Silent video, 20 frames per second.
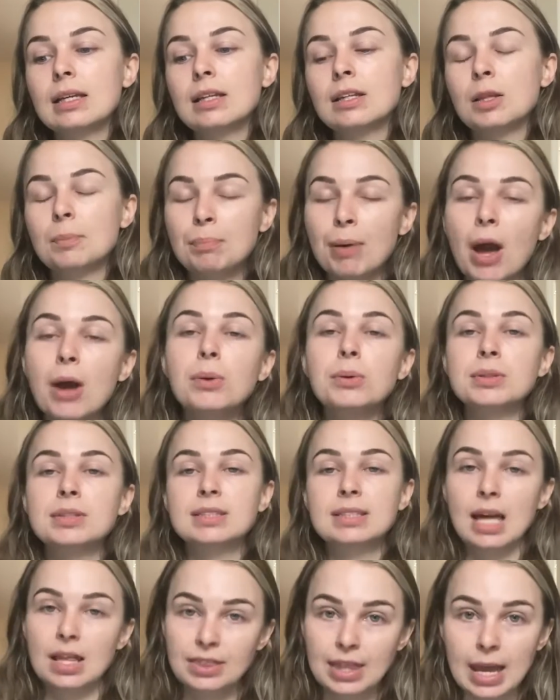the posts
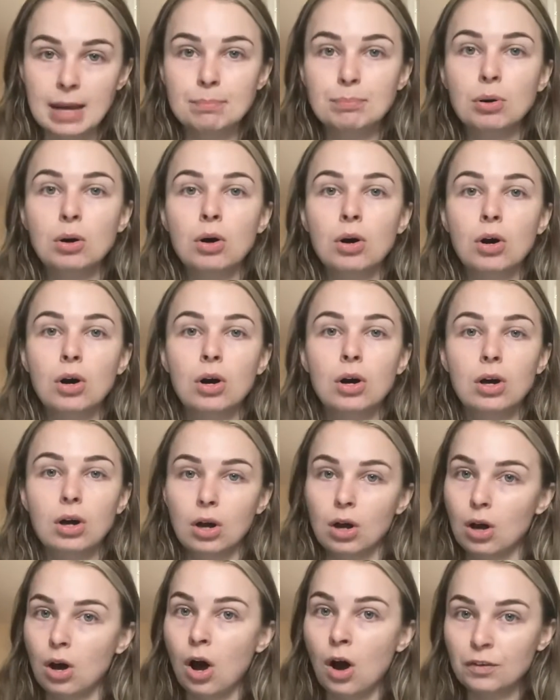that they put
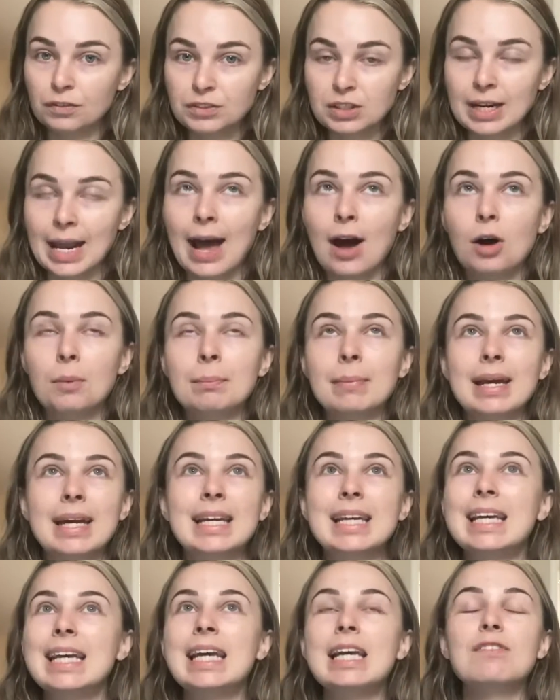often help
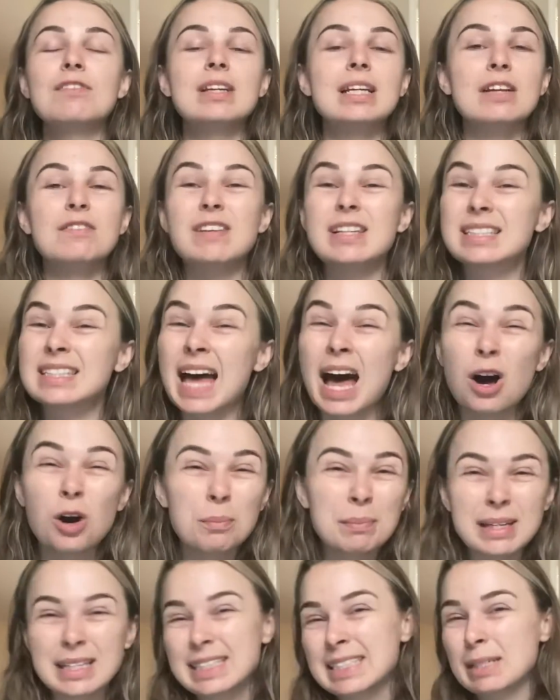me, even if it's
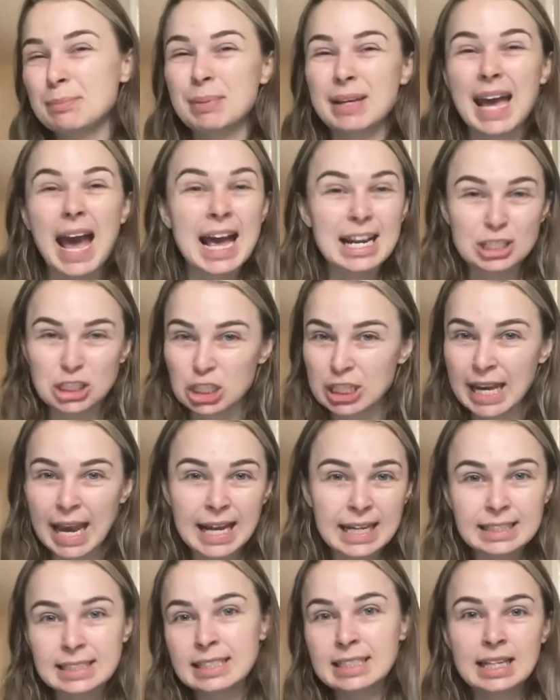helped me to be
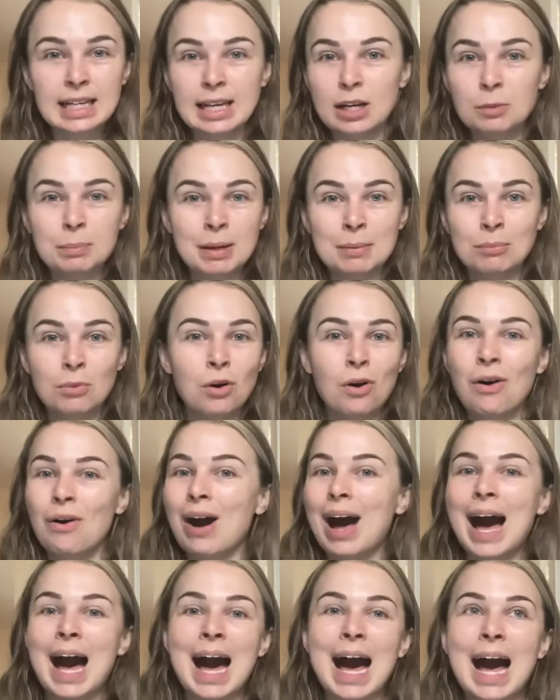educated a little bit
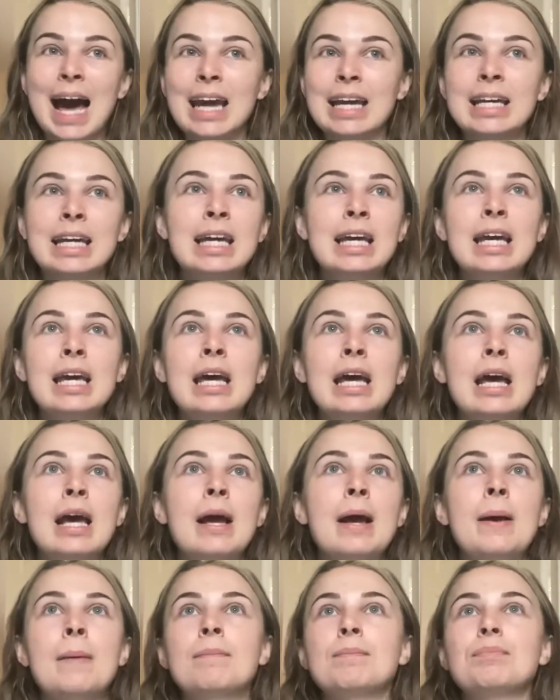more.
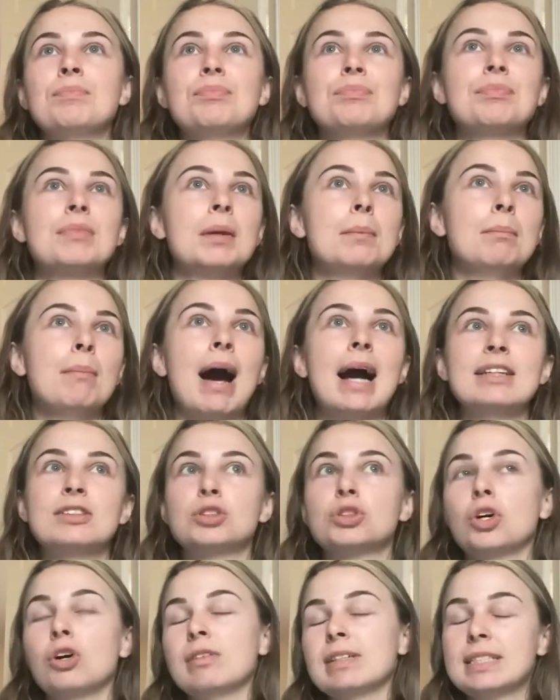My
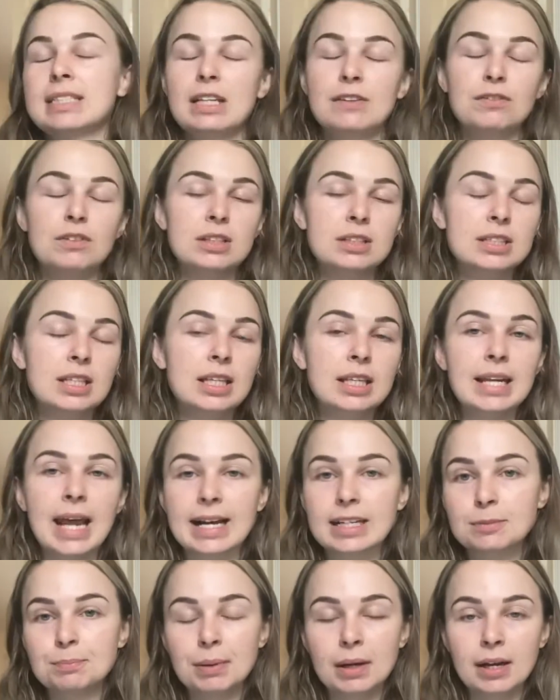story is different to the
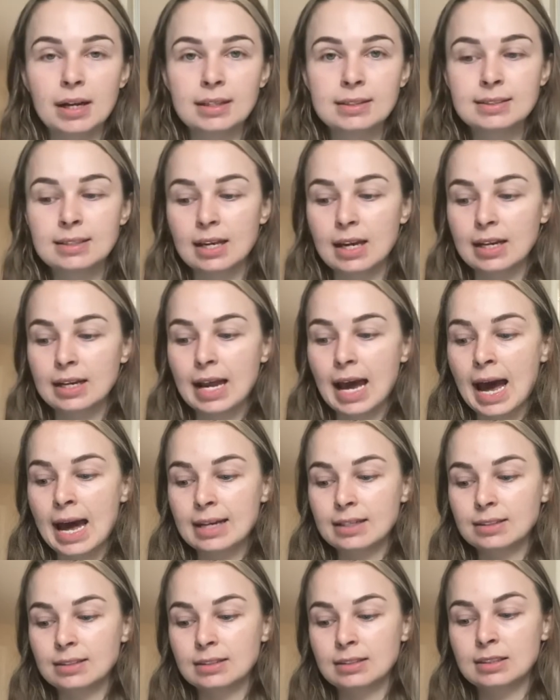next person,
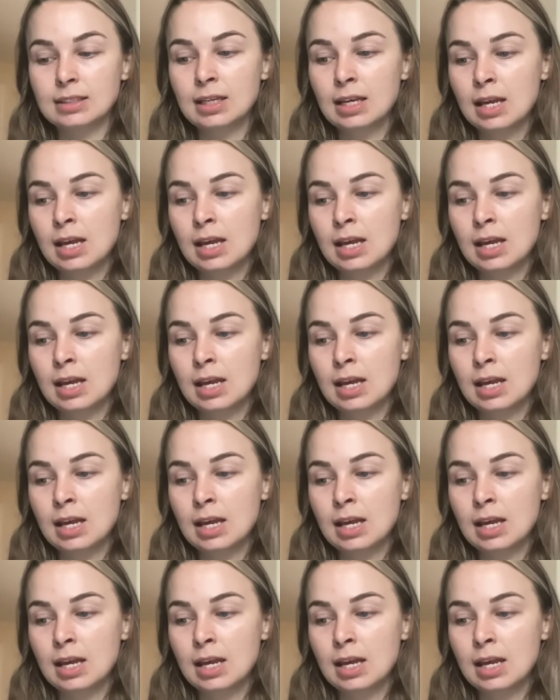and